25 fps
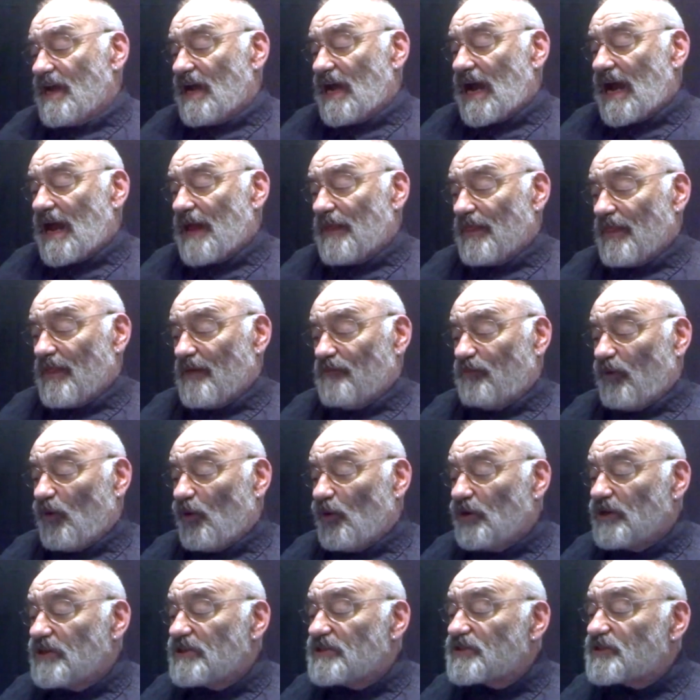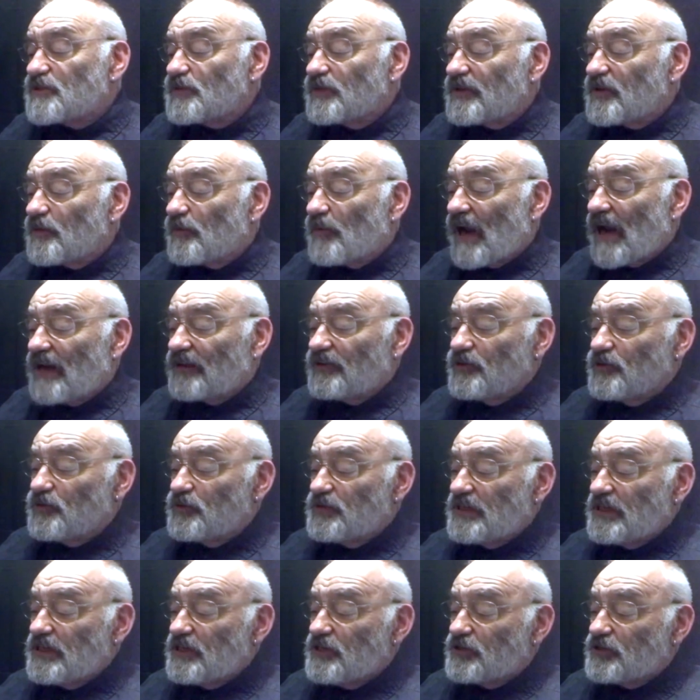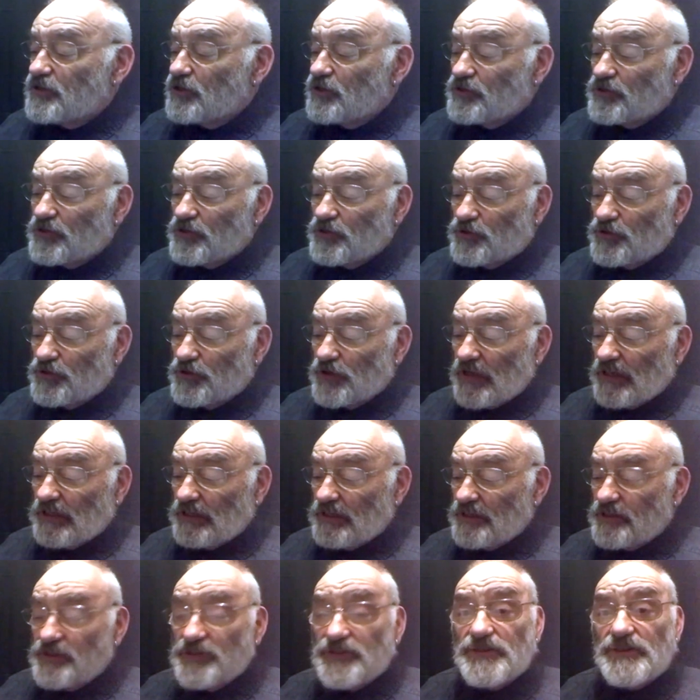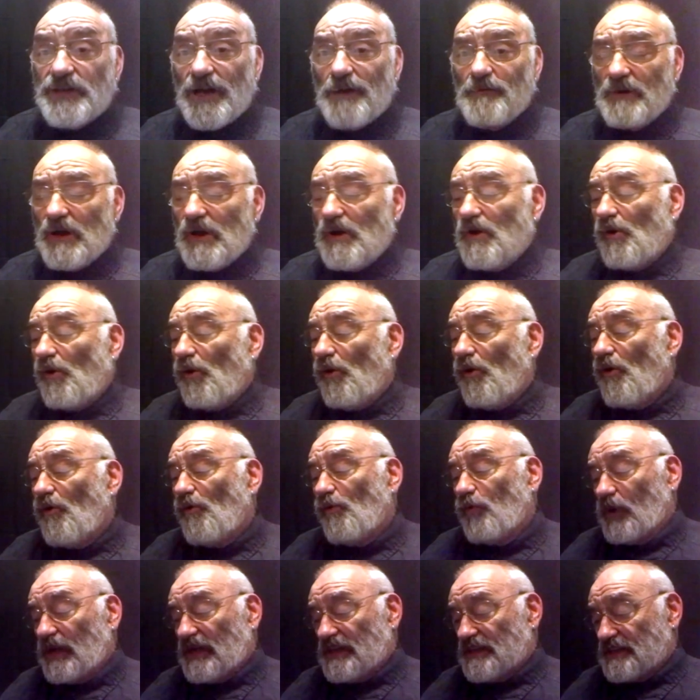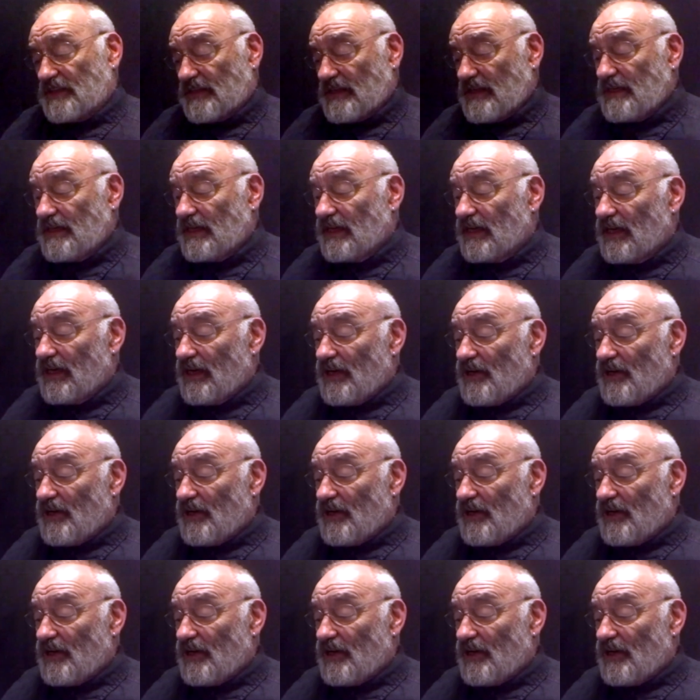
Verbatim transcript: and the boys with the brand new t-shirts and trainers, summer or winter,